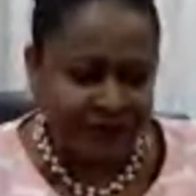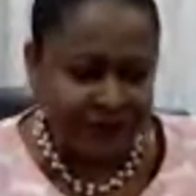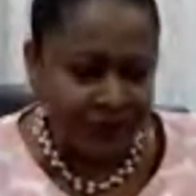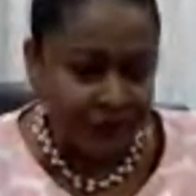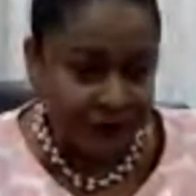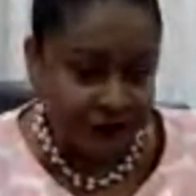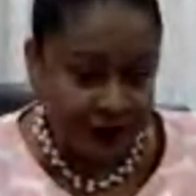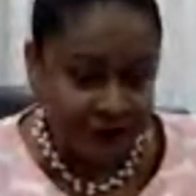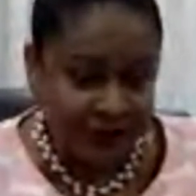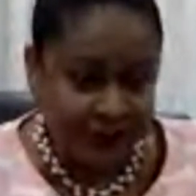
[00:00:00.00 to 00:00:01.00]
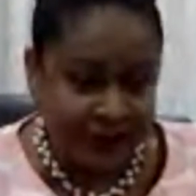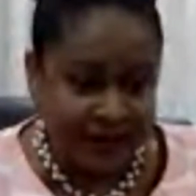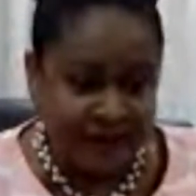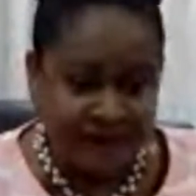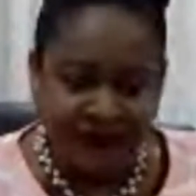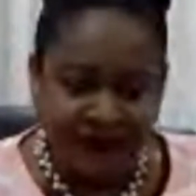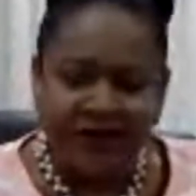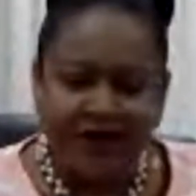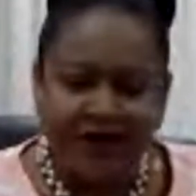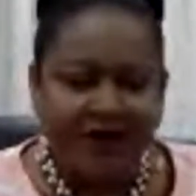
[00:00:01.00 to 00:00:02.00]
from the regional perspective.
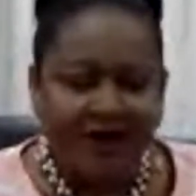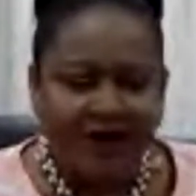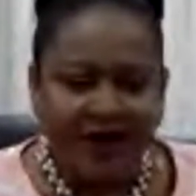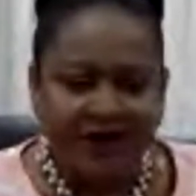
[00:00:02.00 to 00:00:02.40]
Yes.